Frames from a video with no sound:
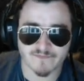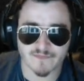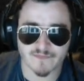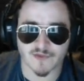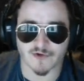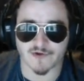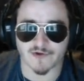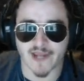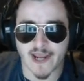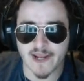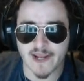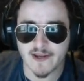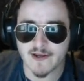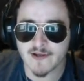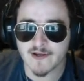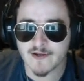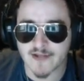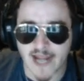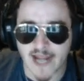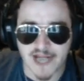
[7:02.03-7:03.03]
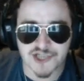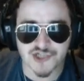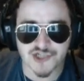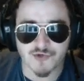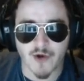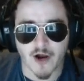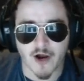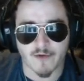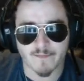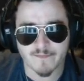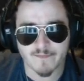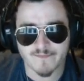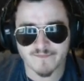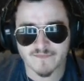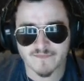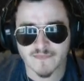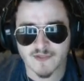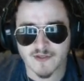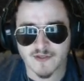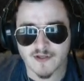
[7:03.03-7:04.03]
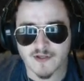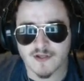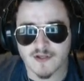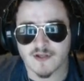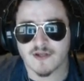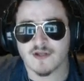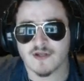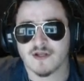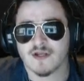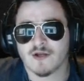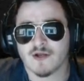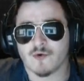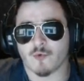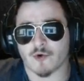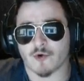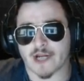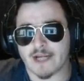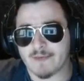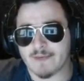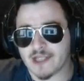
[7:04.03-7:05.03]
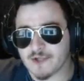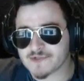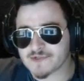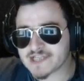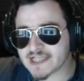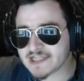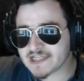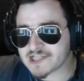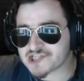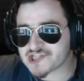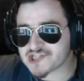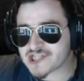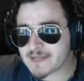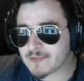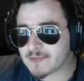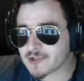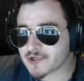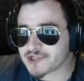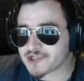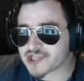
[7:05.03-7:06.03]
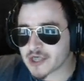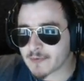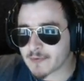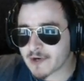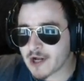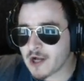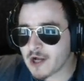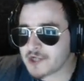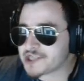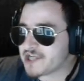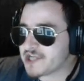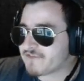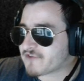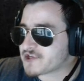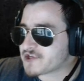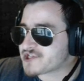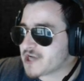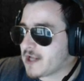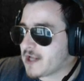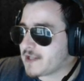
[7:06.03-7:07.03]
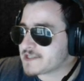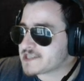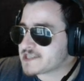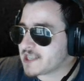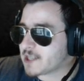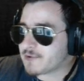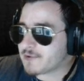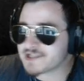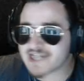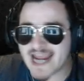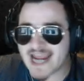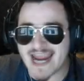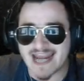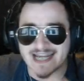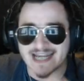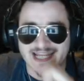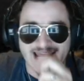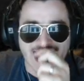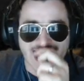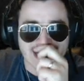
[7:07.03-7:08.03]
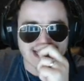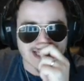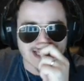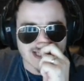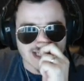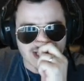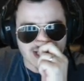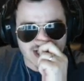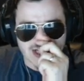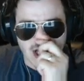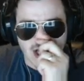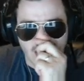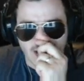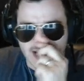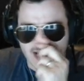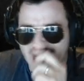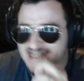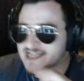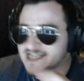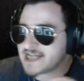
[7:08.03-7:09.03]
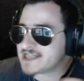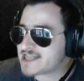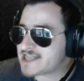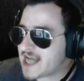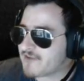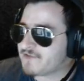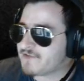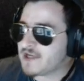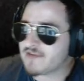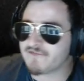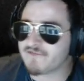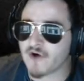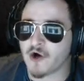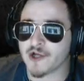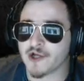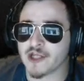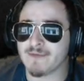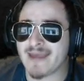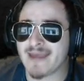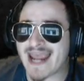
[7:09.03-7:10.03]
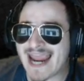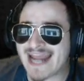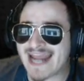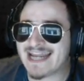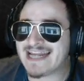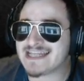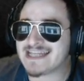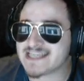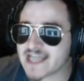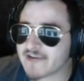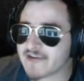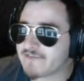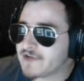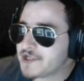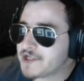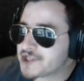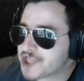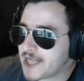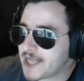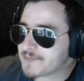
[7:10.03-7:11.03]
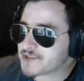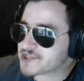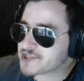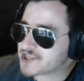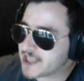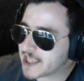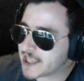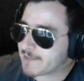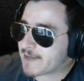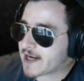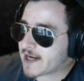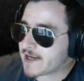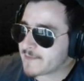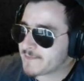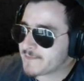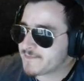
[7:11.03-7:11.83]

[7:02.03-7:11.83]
Okay? H2O. We're going to be using this similar terminology for solids, liquids, and gases. Solid has a definite volume and a definite shape. Just think about it.